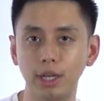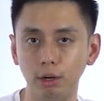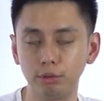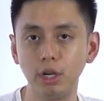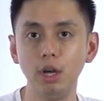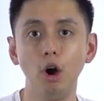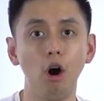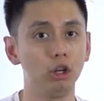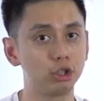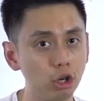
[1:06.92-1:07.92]
account.
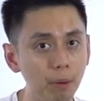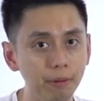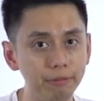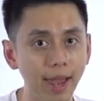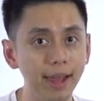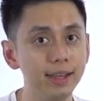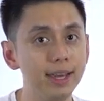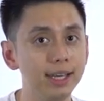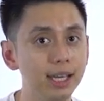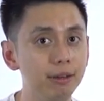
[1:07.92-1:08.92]
On top of
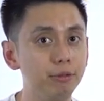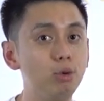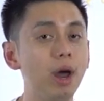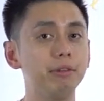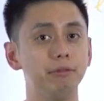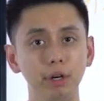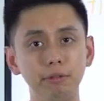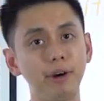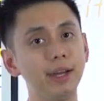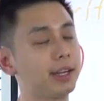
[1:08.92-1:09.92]
that, if you have a verified